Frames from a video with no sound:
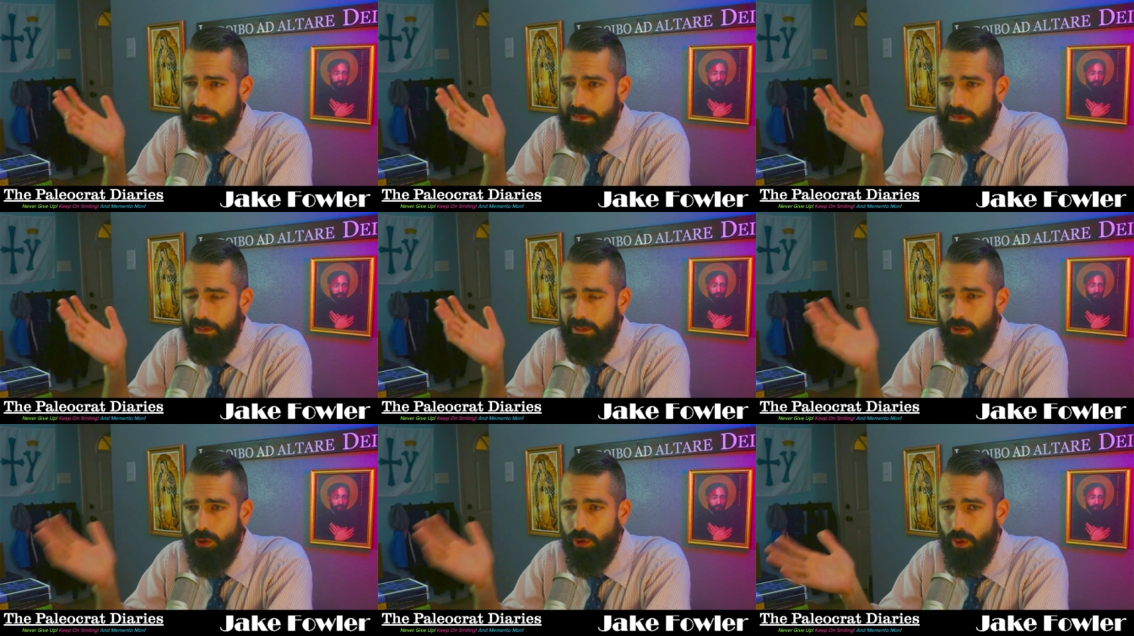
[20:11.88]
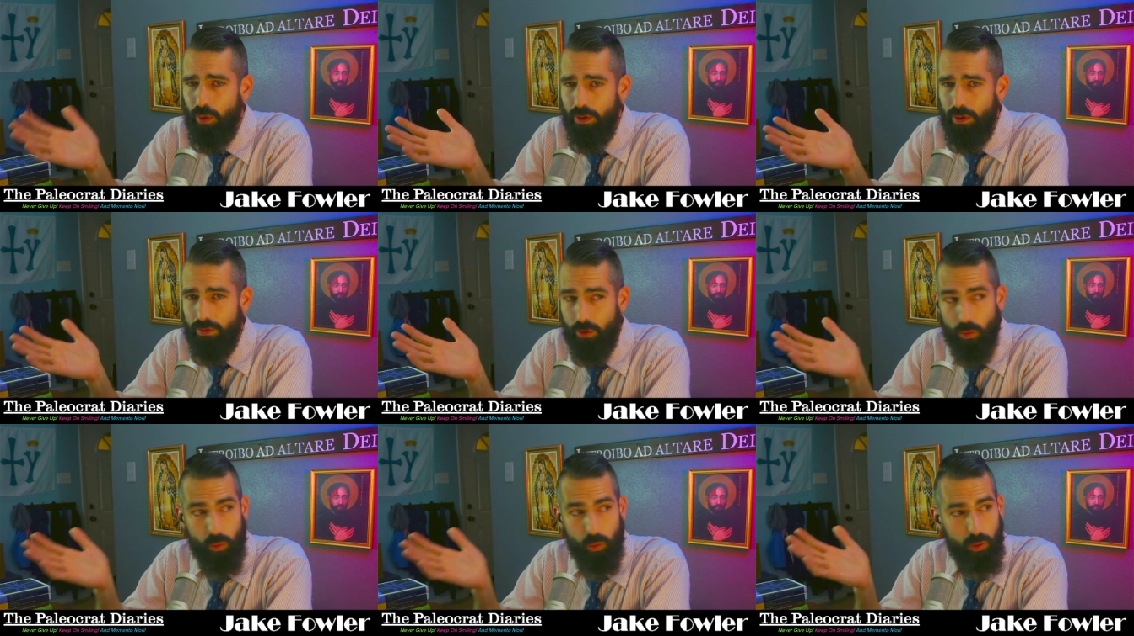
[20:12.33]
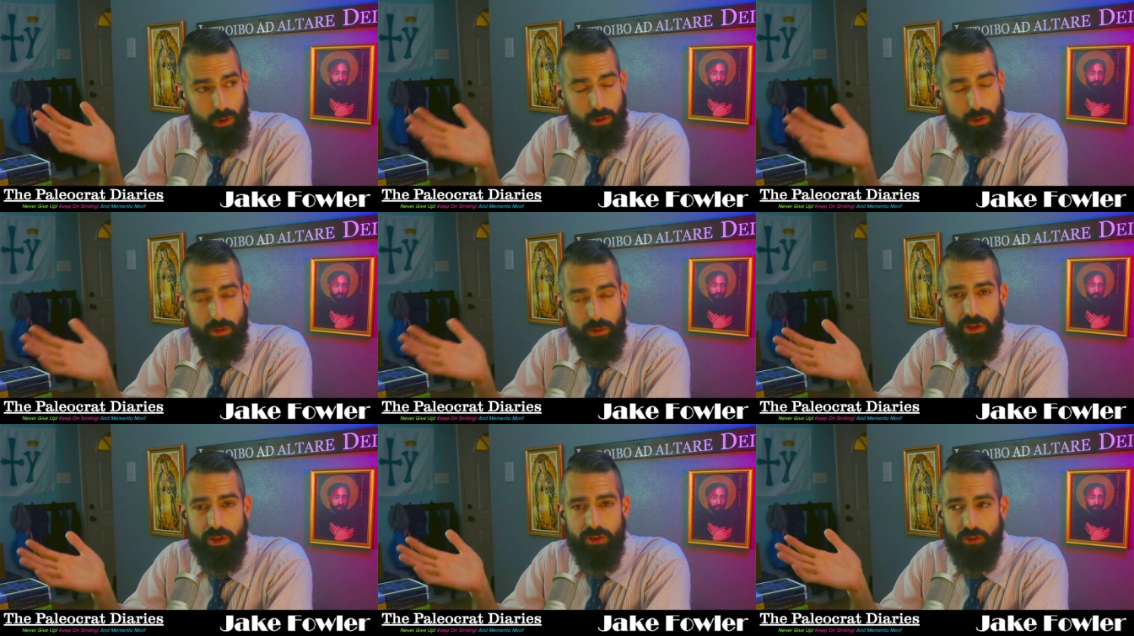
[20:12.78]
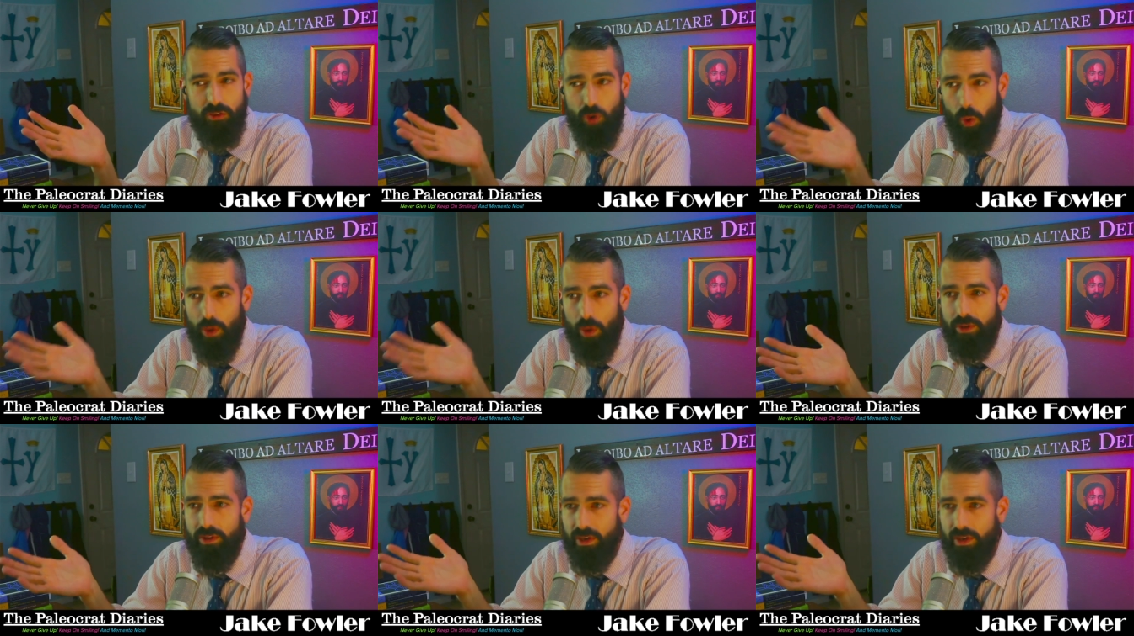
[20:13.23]
who in the world is
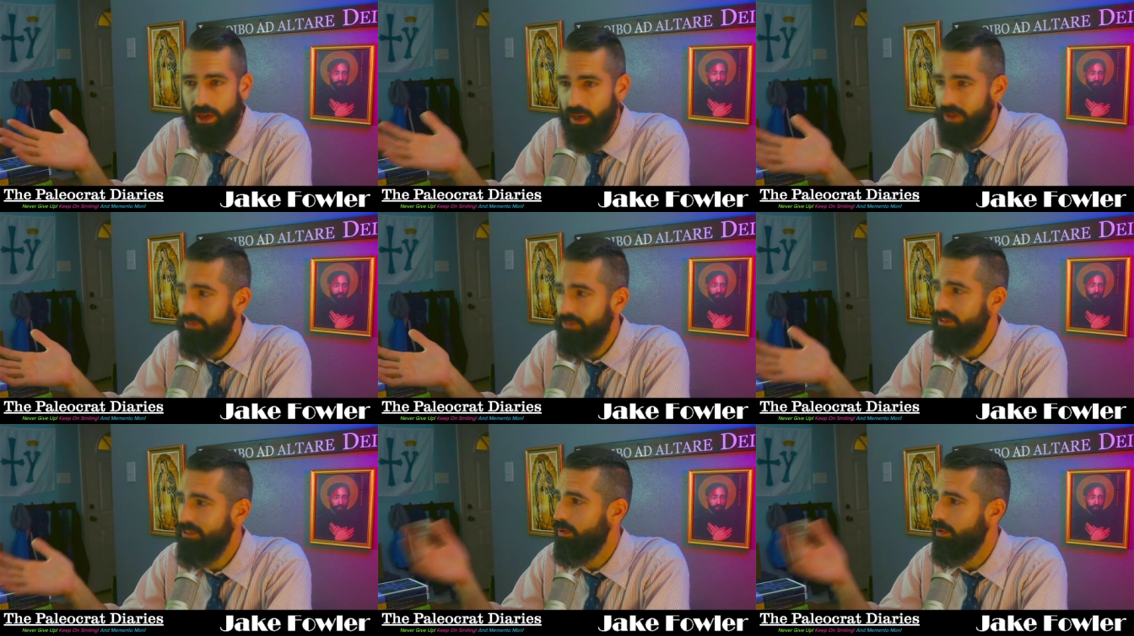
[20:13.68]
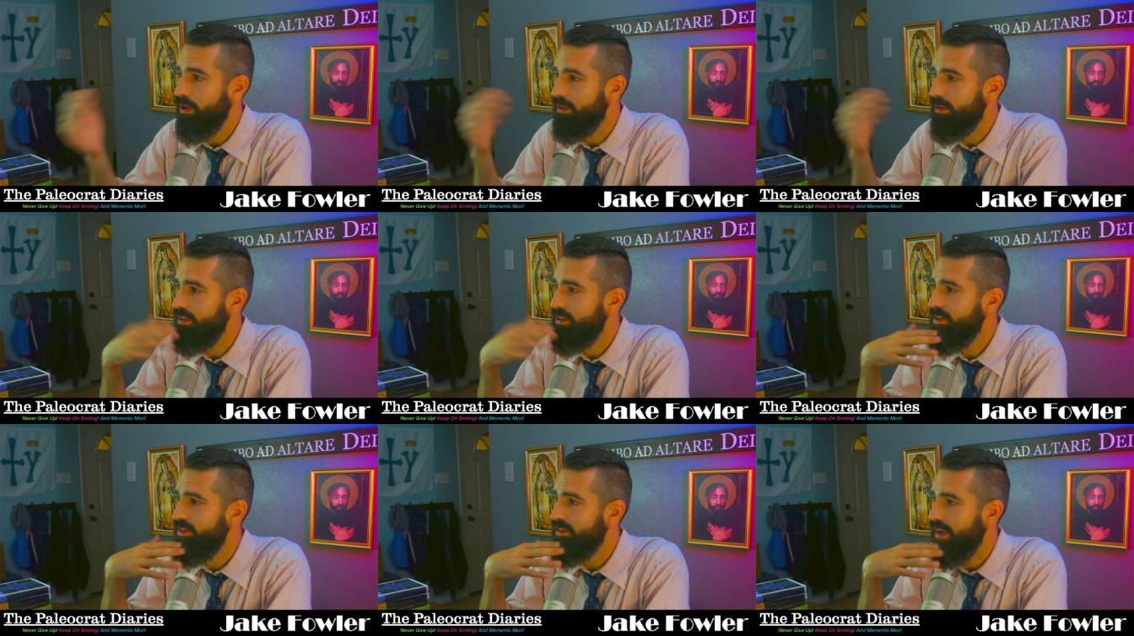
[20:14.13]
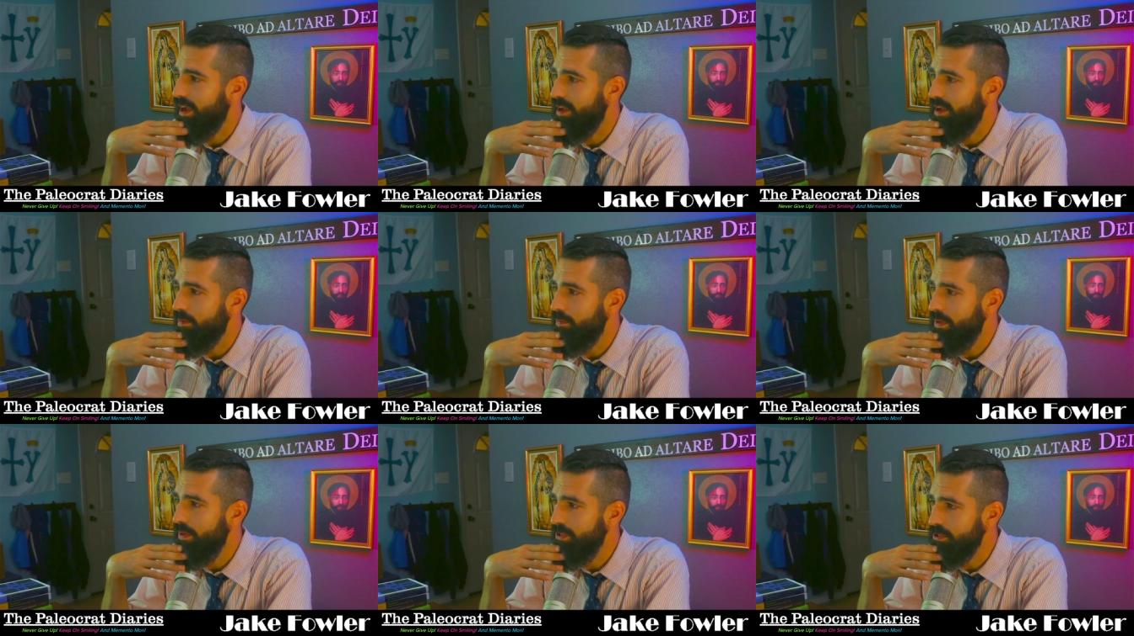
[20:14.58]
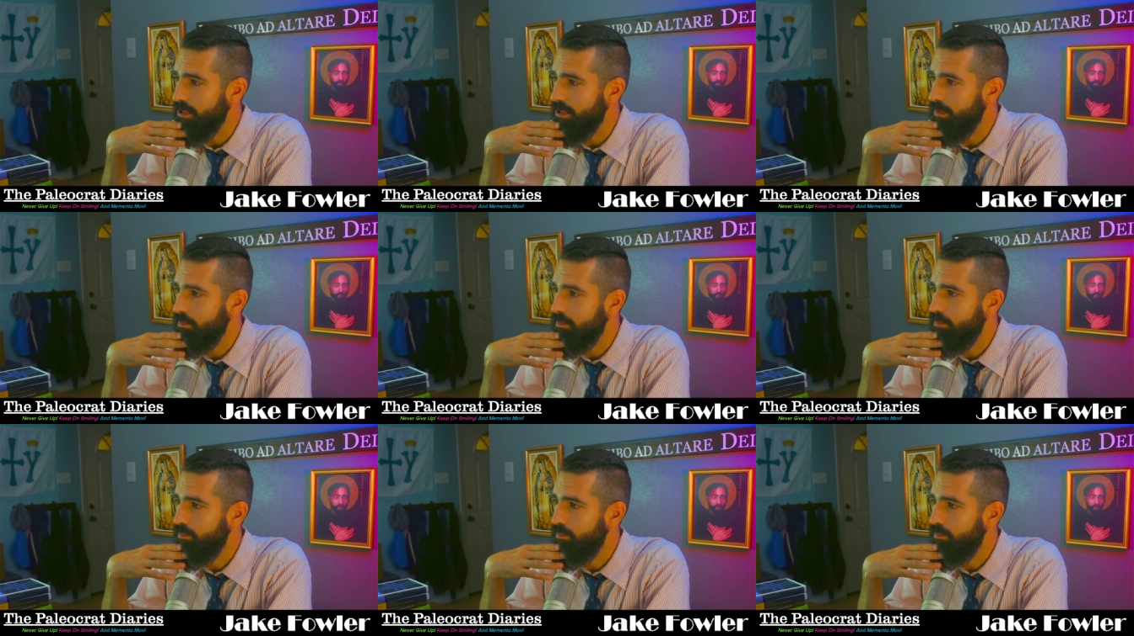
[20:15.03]
going to consecrate this guy a bishop?